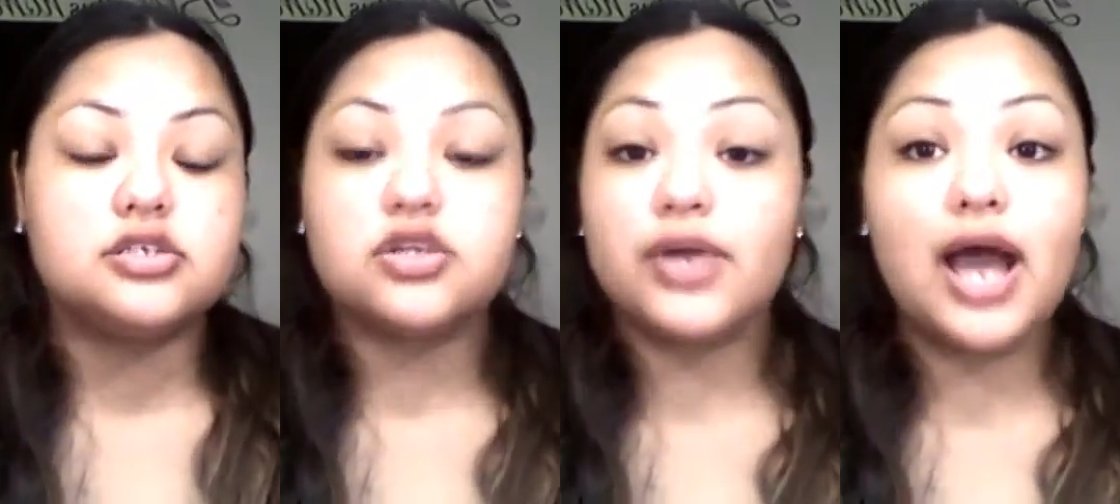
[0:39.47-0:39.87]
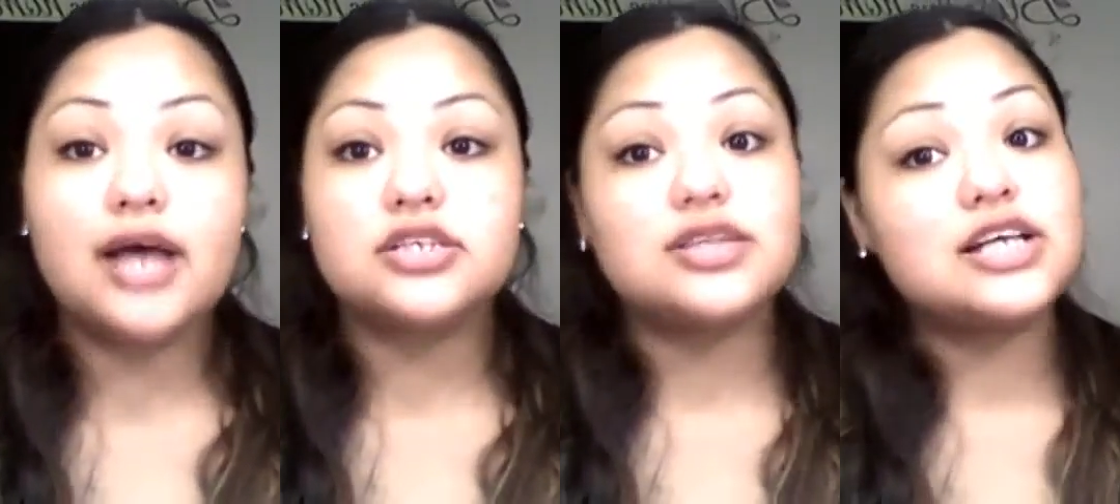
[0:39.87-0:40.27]
so
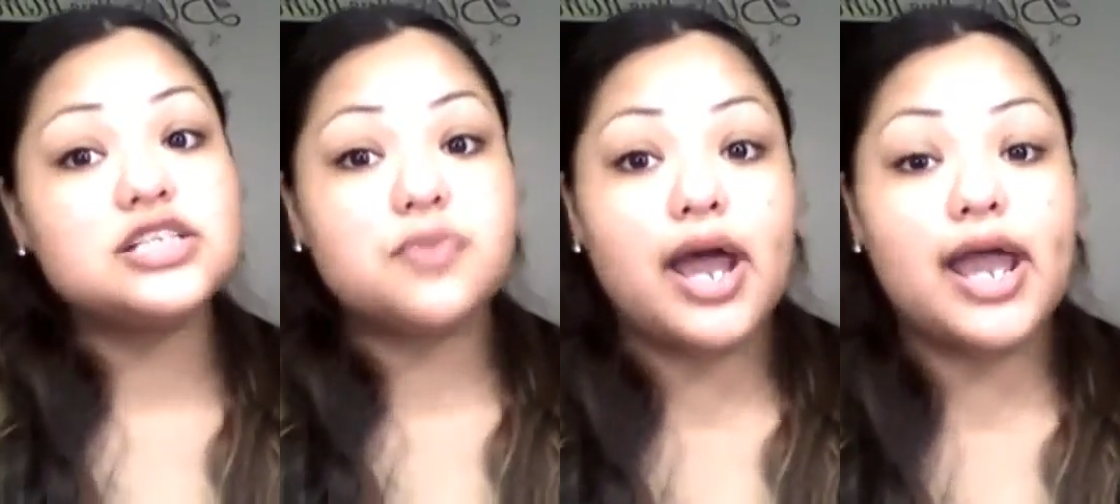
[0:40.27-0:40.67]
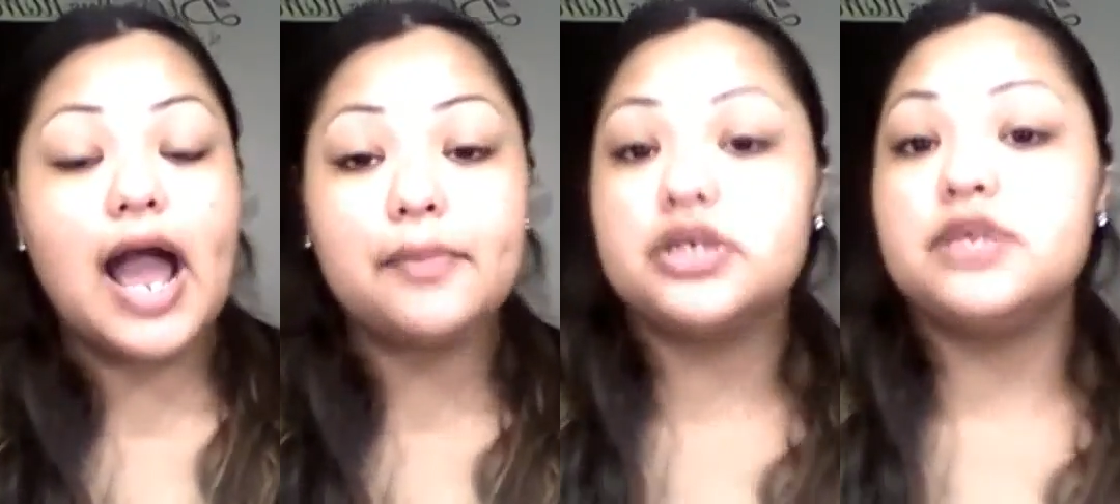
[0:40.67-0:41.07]
yeah, so that's why
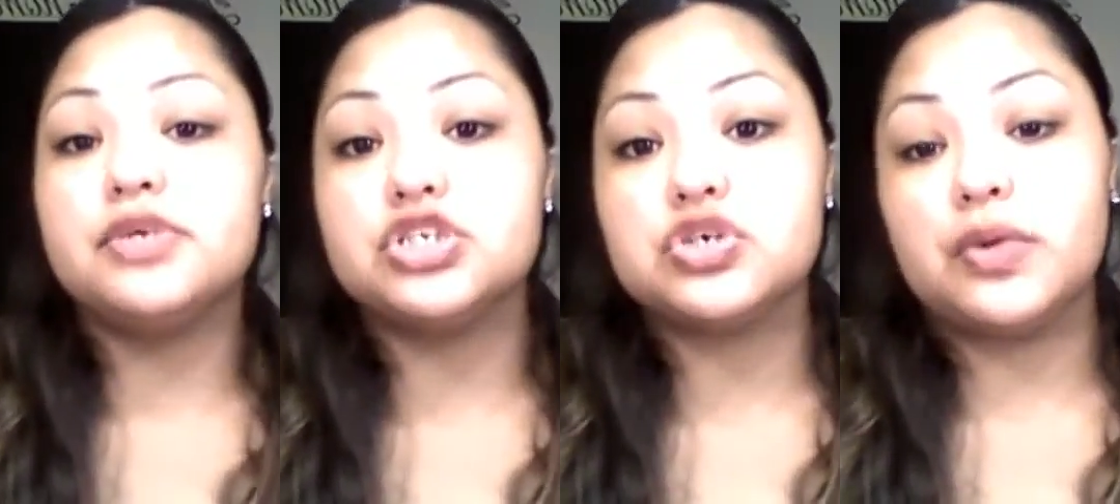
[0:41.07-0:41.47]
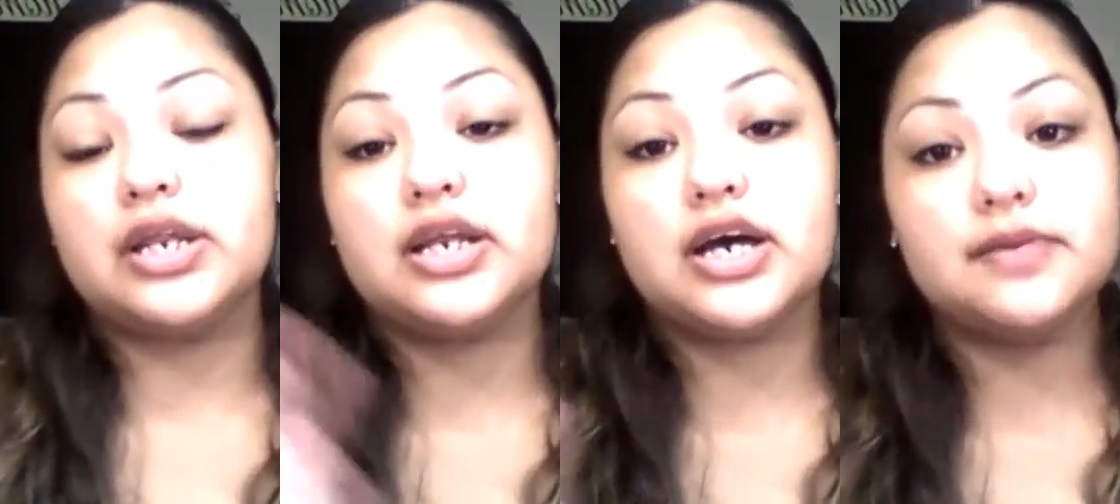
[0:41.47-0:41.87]
I'm going to be
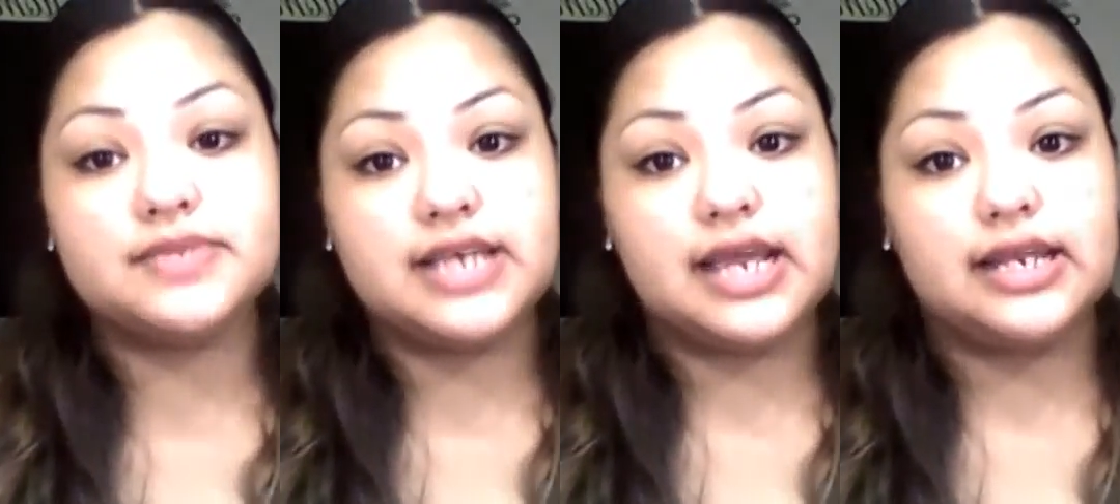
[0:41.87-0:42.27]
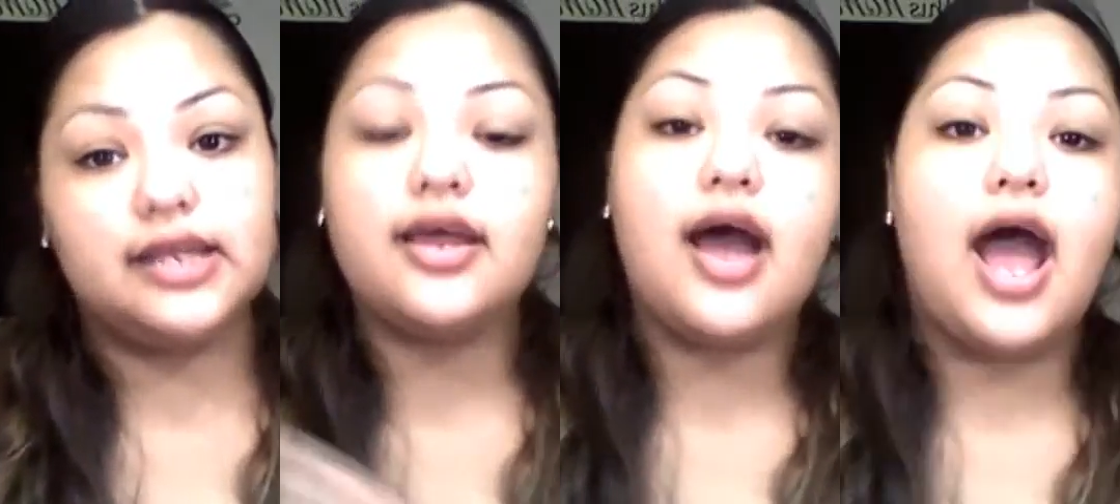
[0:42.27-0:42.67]
doing an
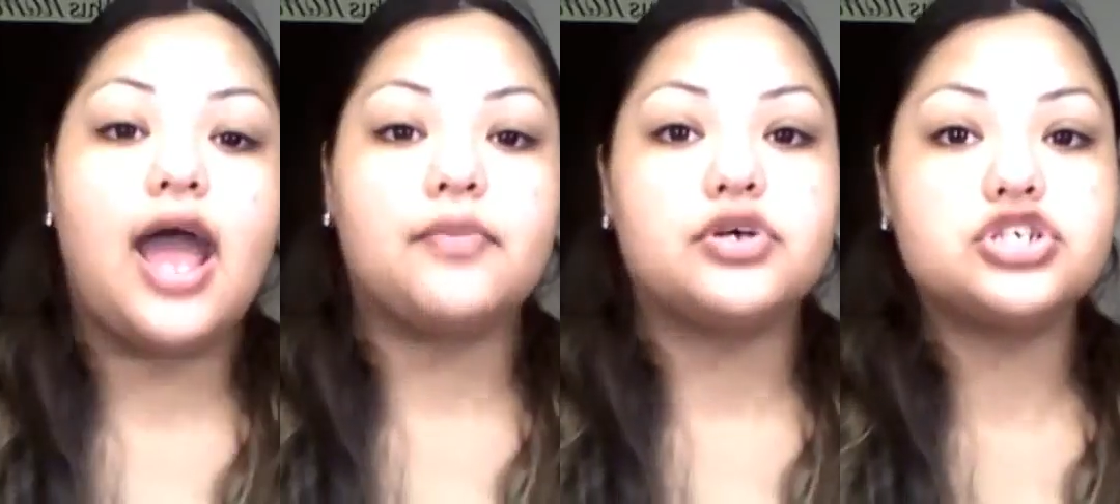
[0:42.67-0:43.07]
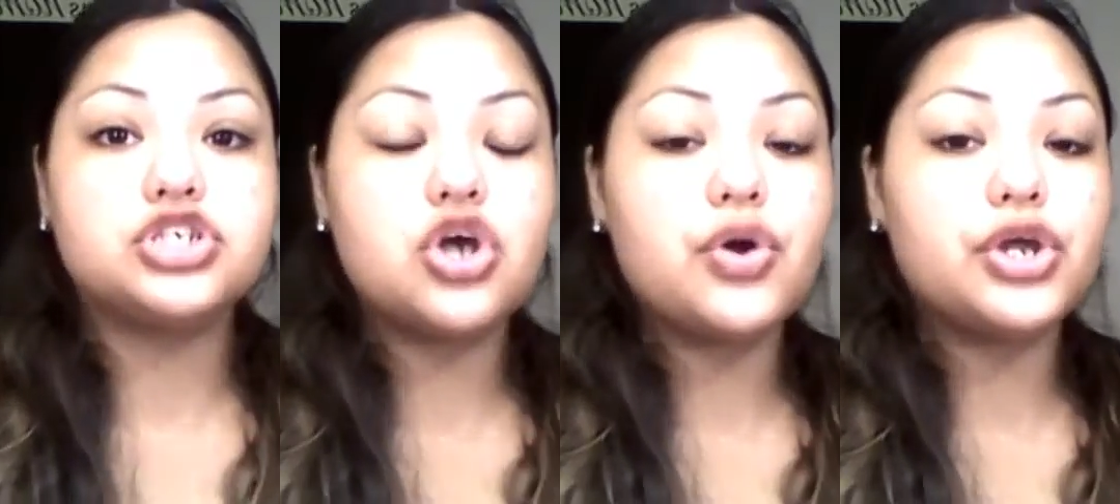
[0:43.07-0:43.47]
updated eyebrow
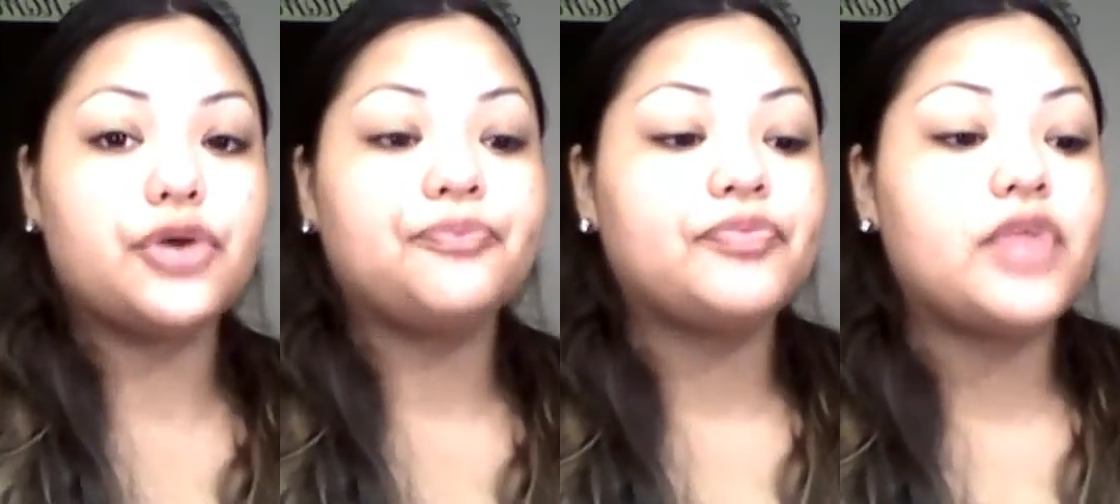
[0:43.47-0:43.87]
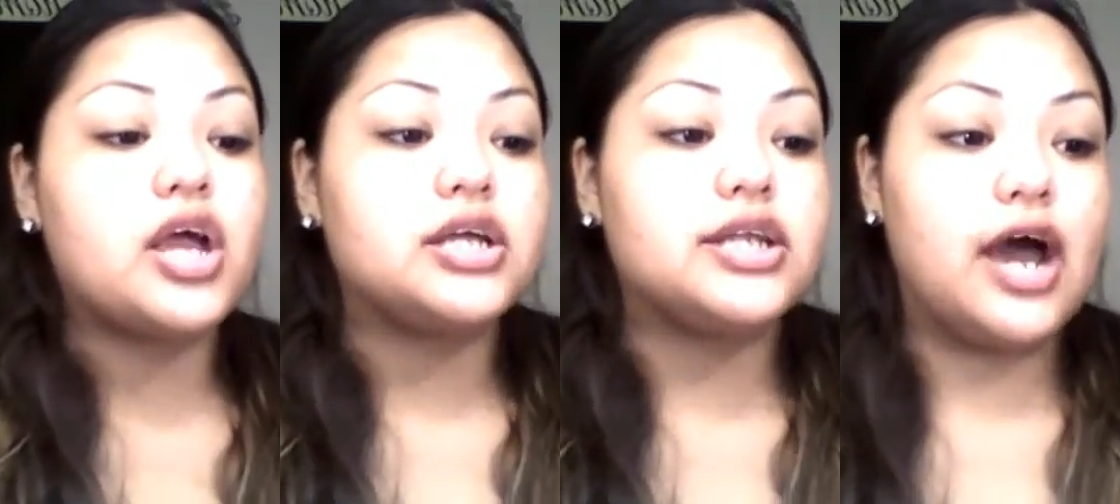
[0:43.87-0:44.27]
tutorial.
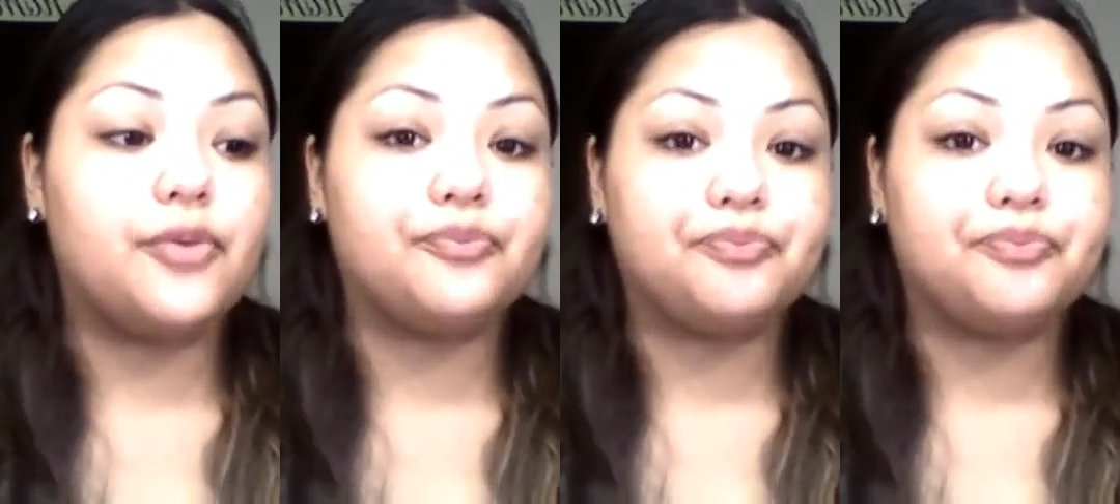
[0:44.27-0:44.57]
Now,